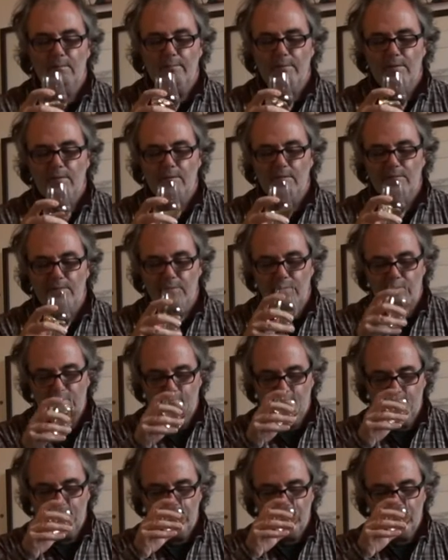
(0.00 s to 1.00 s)
Beautiful.
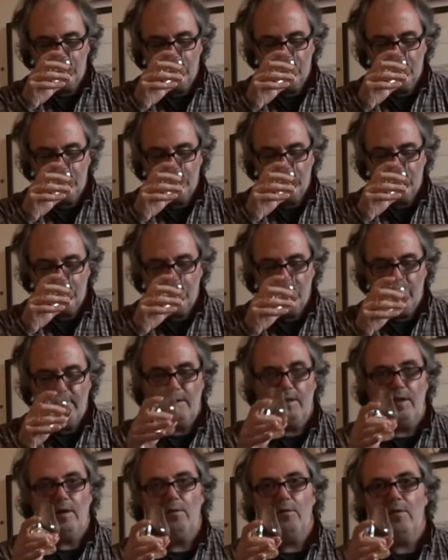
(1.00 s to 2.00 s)

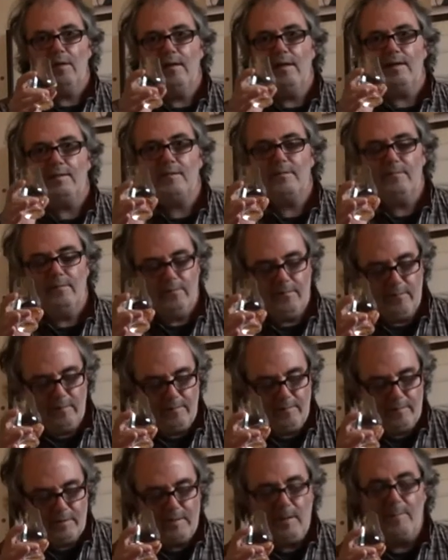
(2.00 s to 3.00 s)
Now,
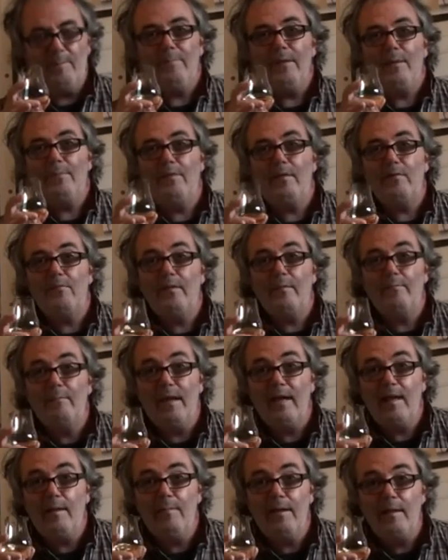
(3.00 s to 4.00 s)
some people have
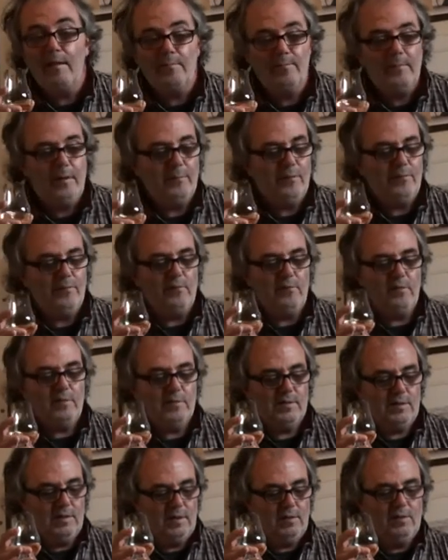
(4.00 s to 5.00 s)
emailed me before and
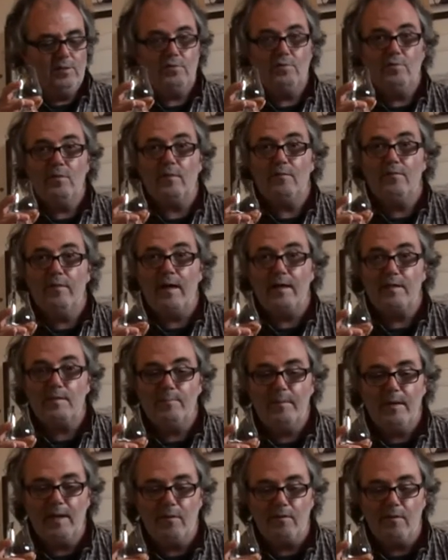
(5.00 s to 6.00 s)
said, could you advise
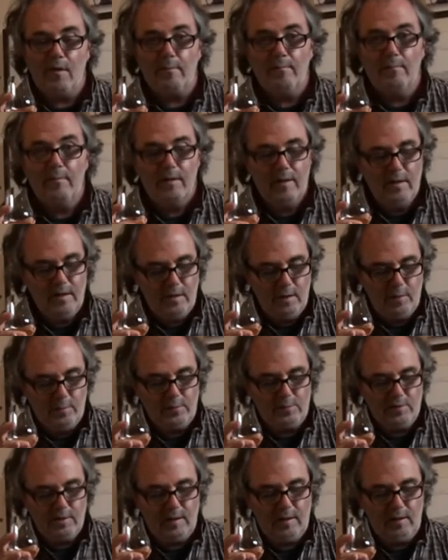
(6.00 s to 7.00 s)
me a rum
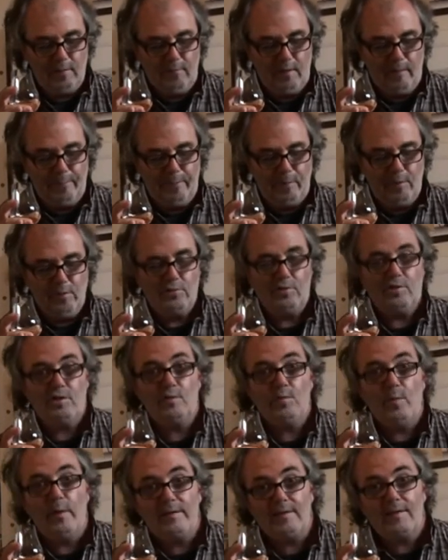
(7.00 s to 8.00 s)
which kind of
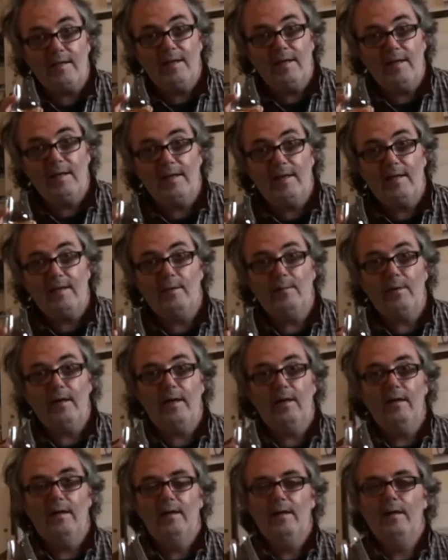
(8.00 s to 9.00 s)
approaches whiskey in any way?